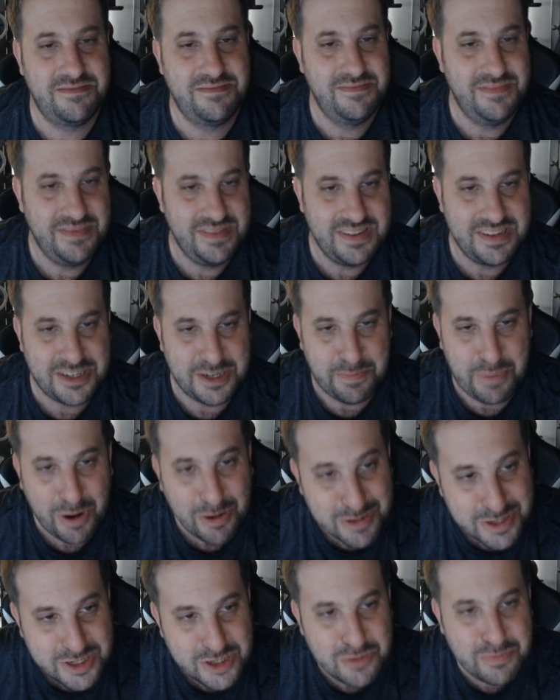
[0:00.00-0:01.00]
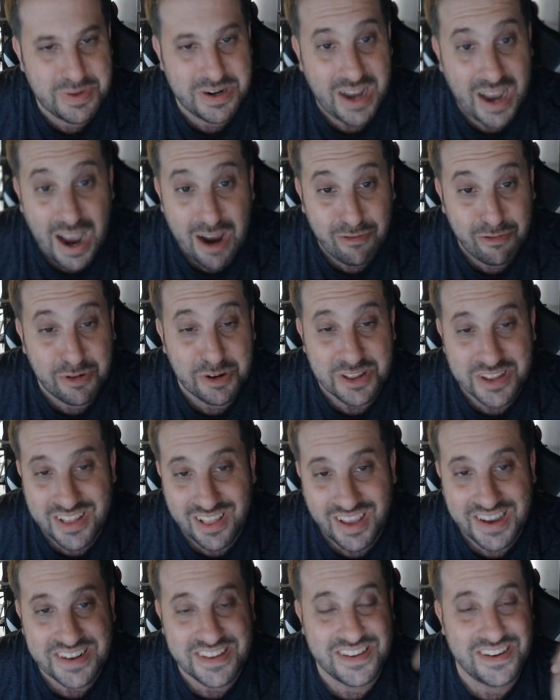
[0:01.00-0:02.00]
is supposed to, but I really
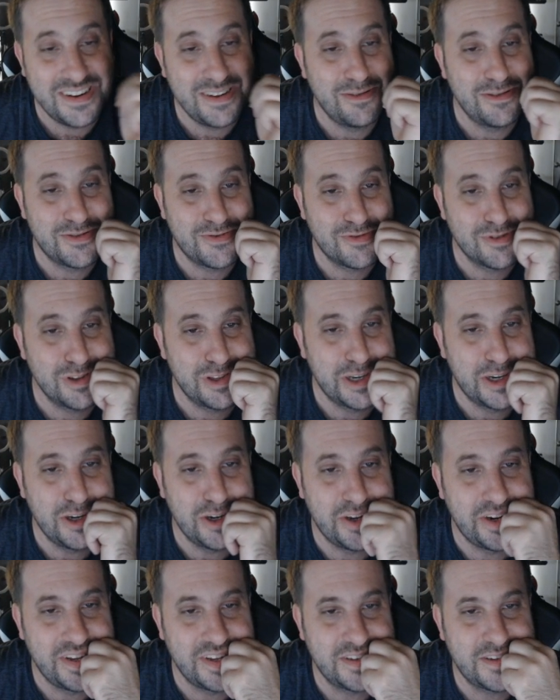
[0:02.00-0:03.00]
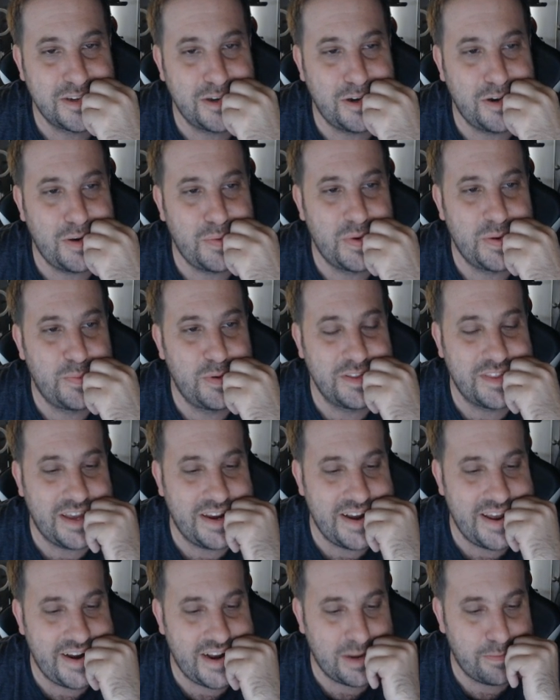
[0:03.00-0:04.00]
liked it. It was really good. So I'm gonna put that in
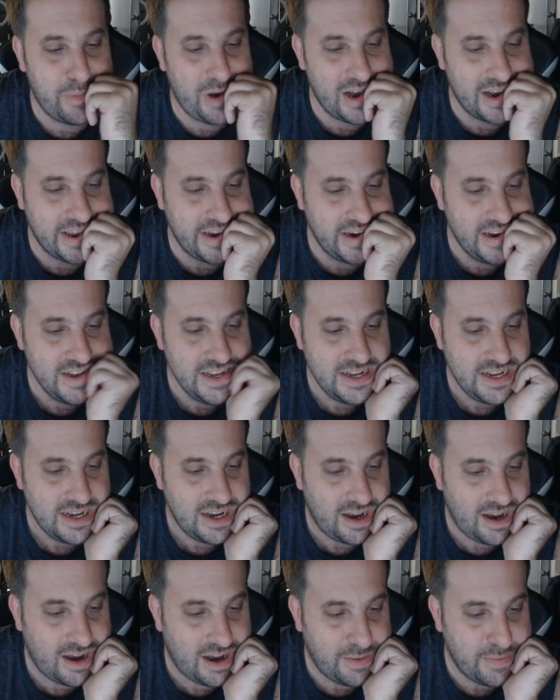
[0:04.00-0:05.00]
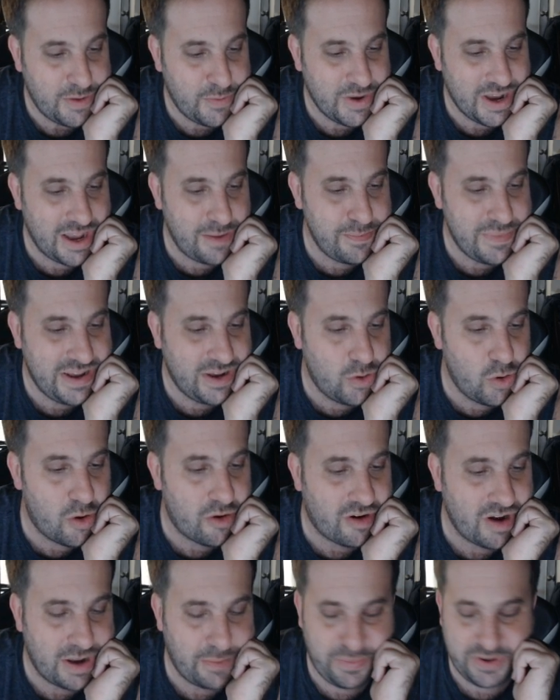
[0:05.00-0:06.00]
enak banget. Then we got mi
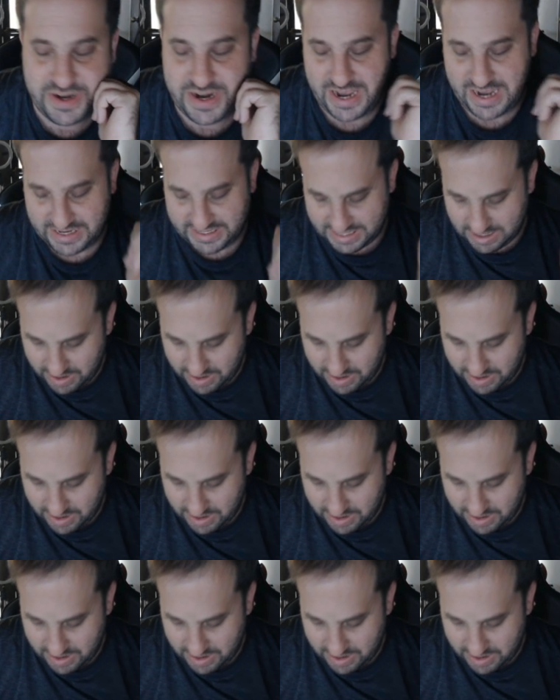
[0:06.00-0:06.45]
goreng pedas. Now here